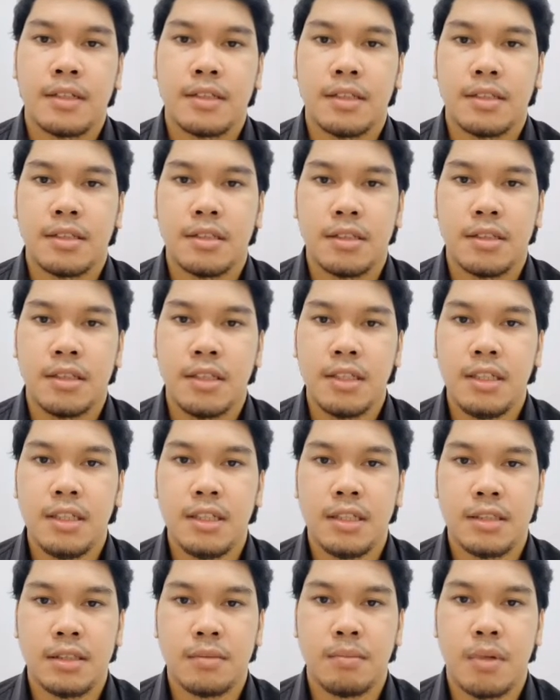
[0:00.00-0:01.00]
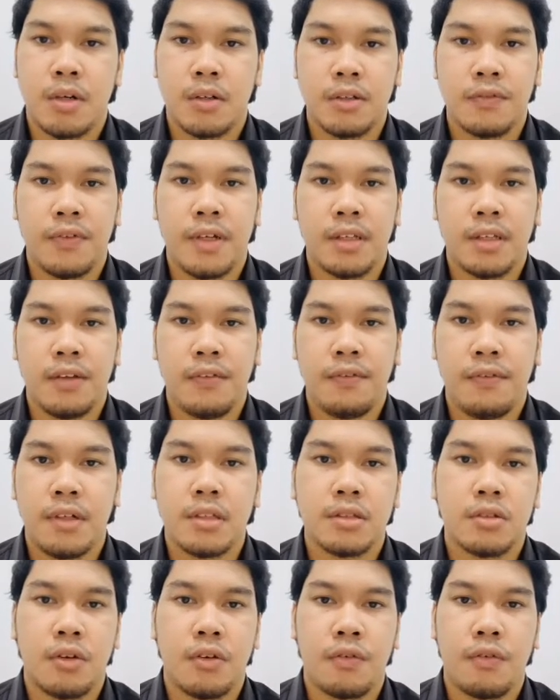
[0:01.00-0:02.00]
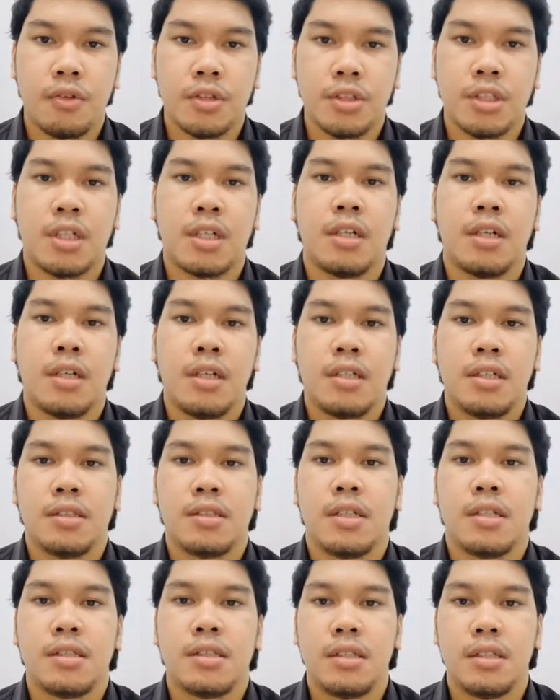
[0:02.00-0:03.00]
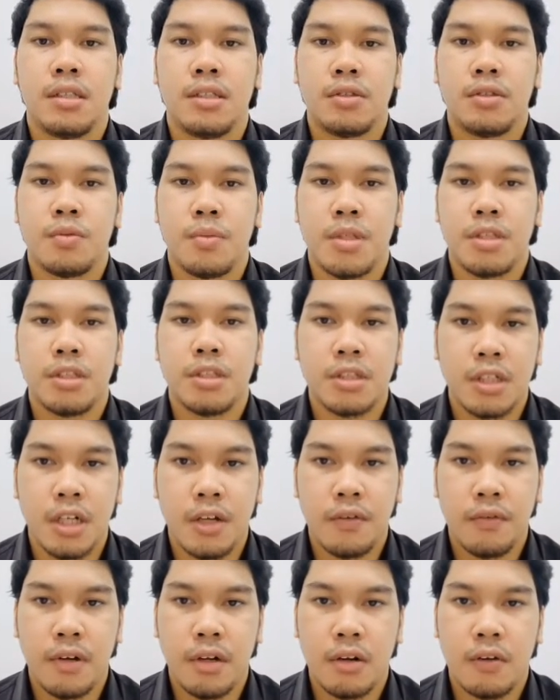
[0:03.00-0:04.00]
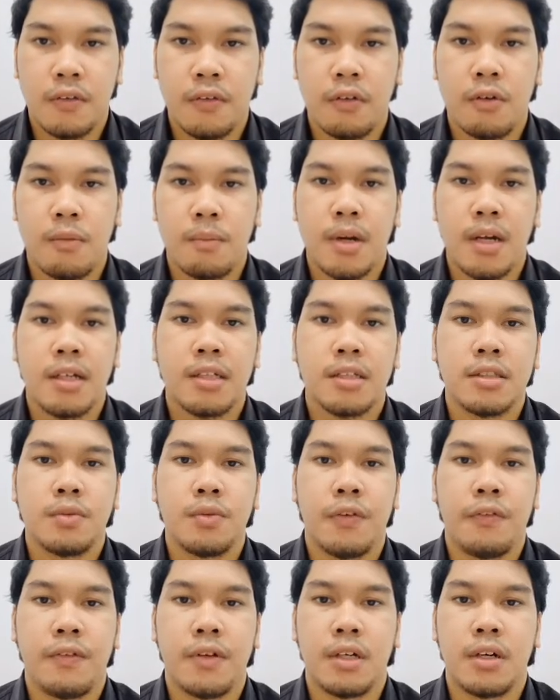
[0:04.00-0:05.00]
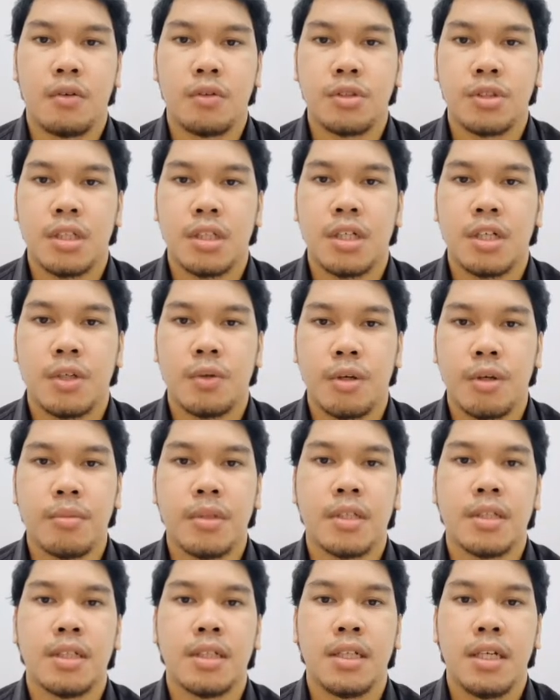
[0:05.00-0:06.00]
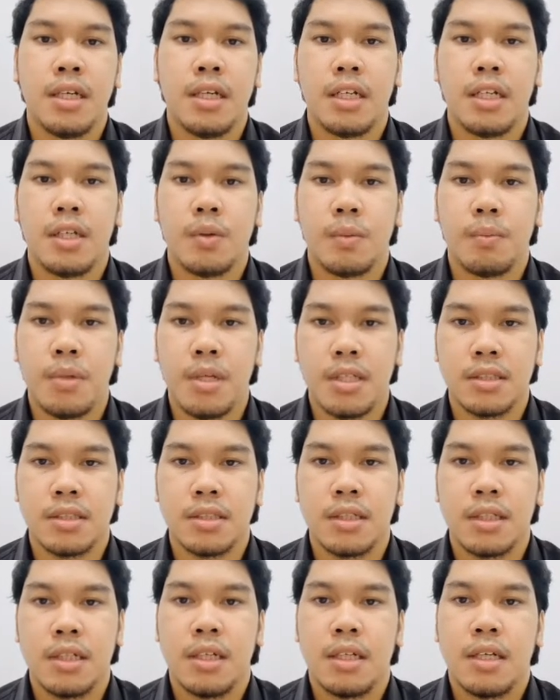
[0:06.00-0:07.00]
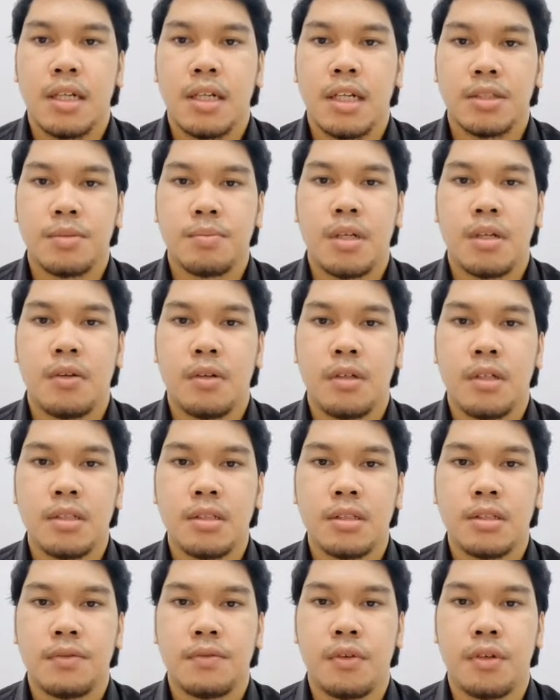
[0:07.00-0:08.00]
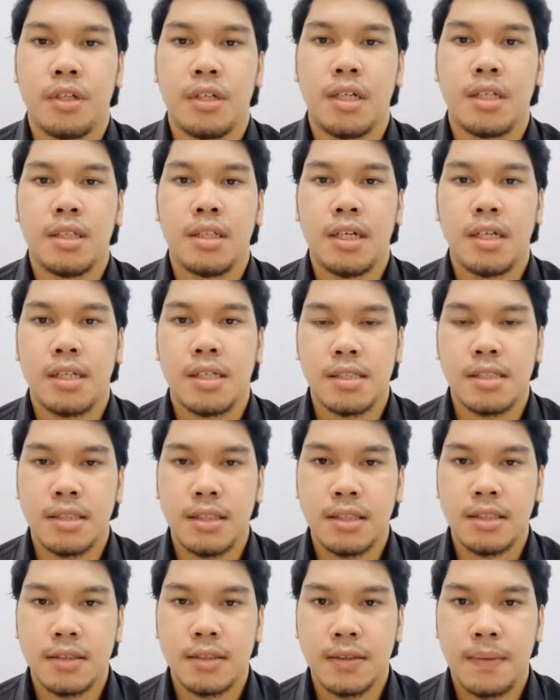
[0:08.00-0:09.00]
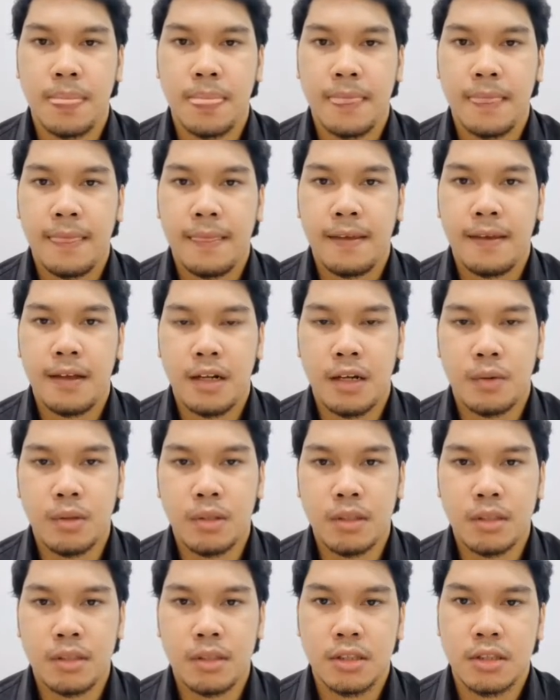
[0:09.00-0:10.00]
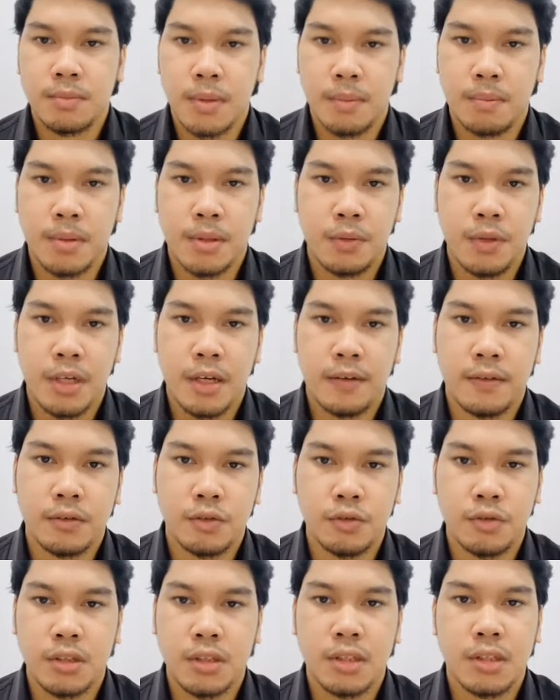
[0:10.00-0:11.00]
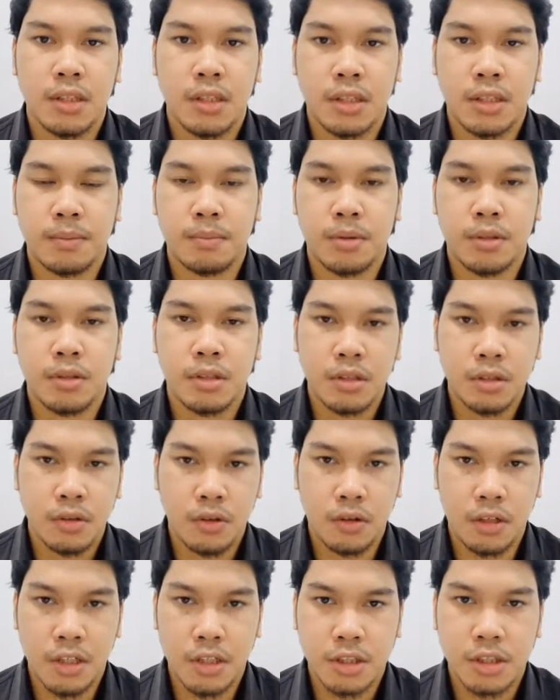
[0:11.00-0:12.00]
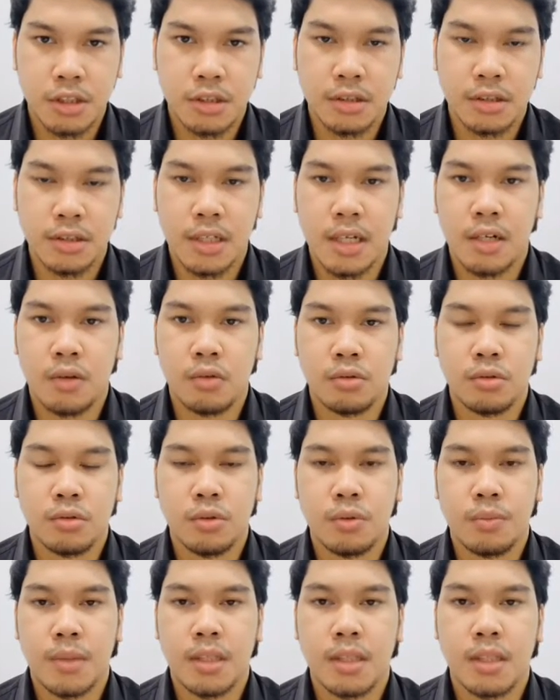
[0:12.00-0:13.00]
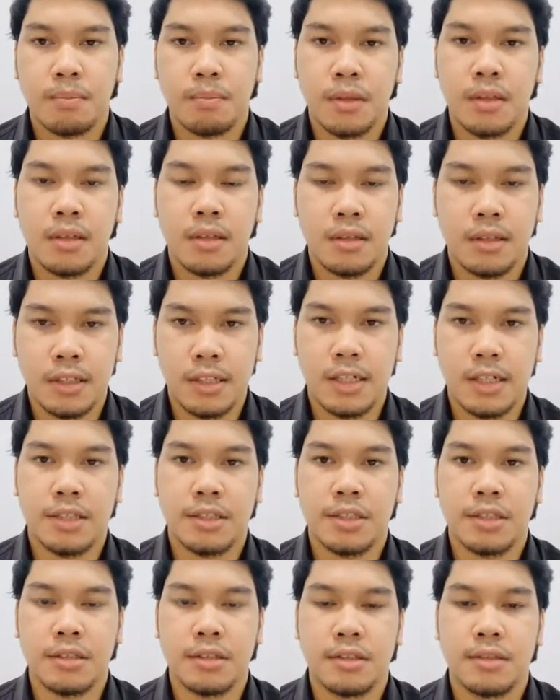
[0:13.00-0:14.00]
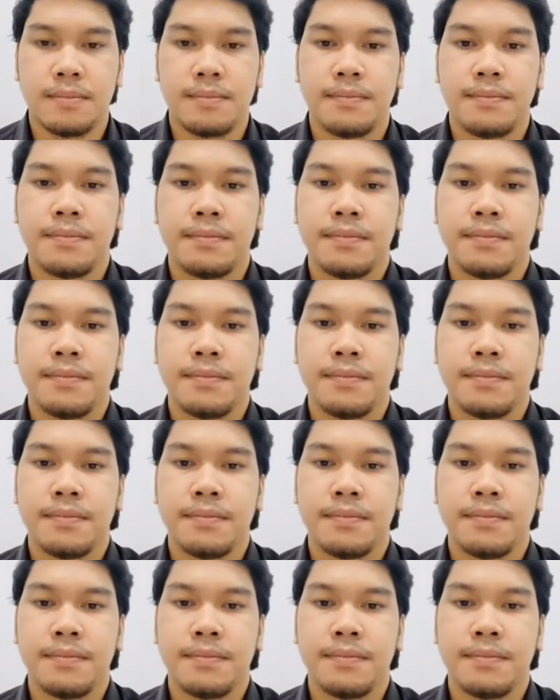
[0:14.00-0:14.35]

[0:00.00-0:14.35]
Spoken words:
Section E is about effectiveness of OSHA. This section is to measure the level of compliance with the OSHA requirement in the workplace. Last but not least, for the data analysis, in our research paper, we have chosen person correlations and also multiple regressions.